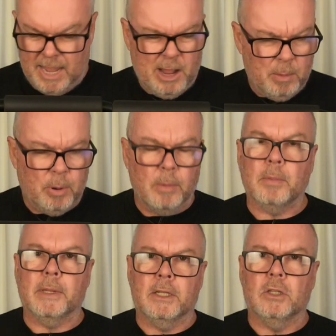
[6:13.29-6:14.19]
I
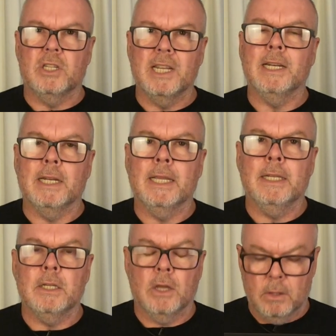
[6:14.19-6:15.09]
probably didn't
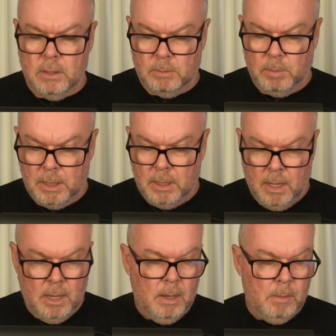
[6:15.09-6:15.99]
need to go this big,
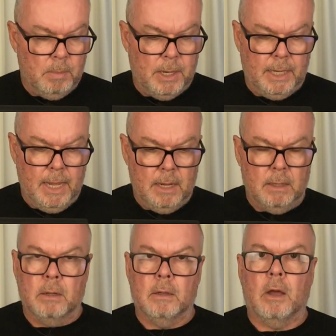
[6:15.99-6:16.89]
but again,
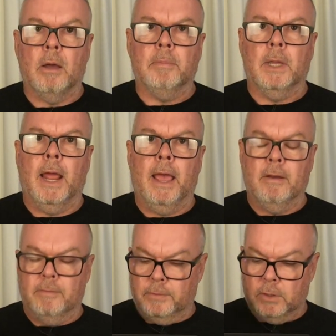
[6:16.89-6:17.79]
I'm going to
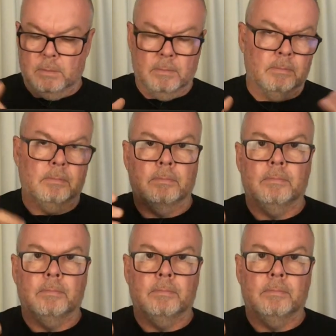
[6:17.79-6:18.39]
have some